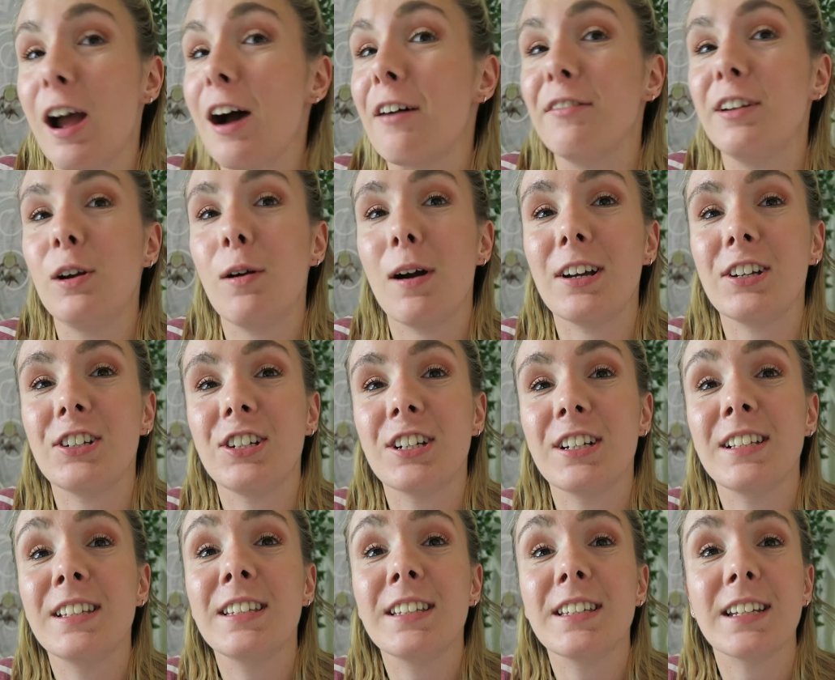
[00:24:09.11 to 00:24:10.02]
have any
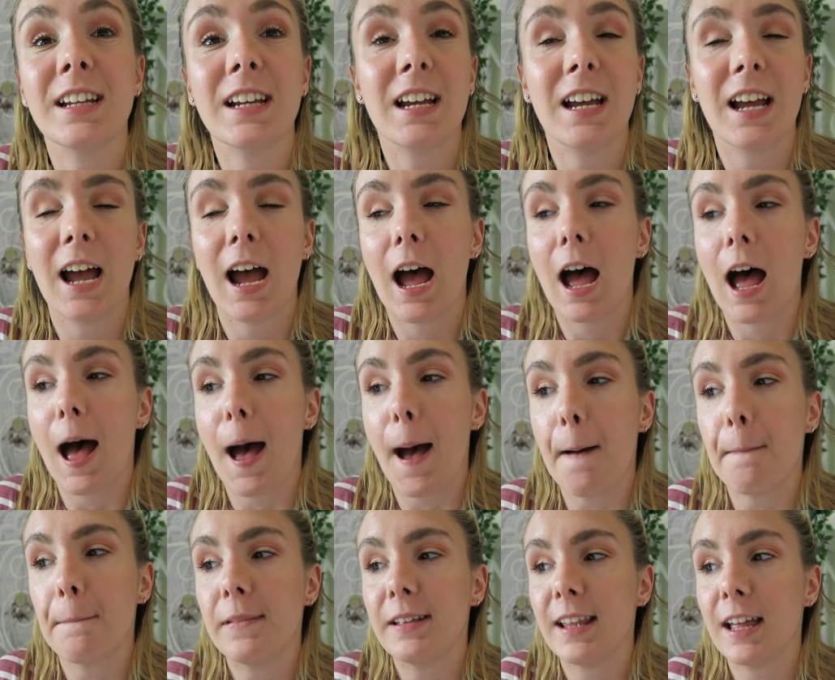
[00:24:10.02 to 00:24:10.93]
questions,
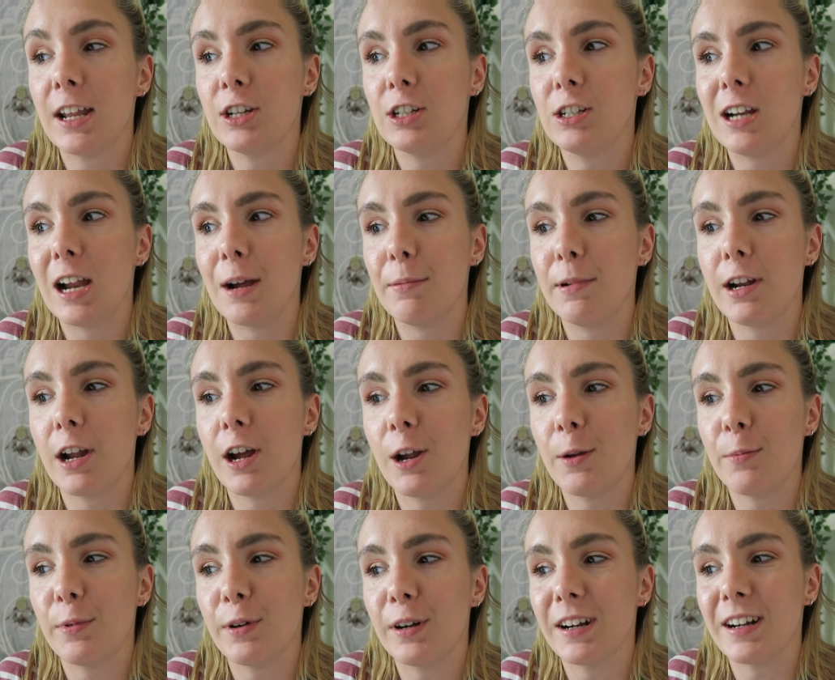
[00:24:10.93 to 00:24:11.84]
and then do let me
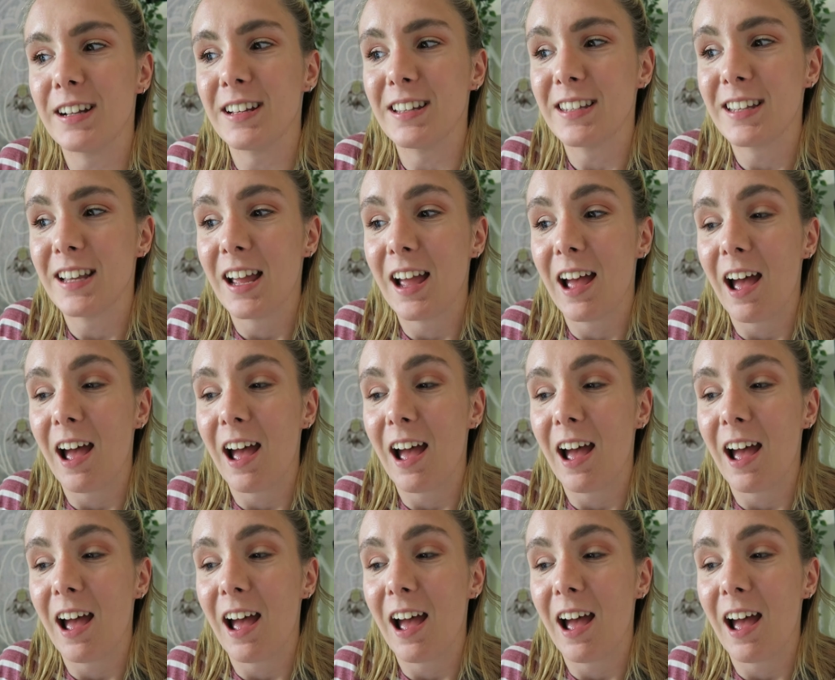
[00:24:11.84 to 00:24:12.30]
know, because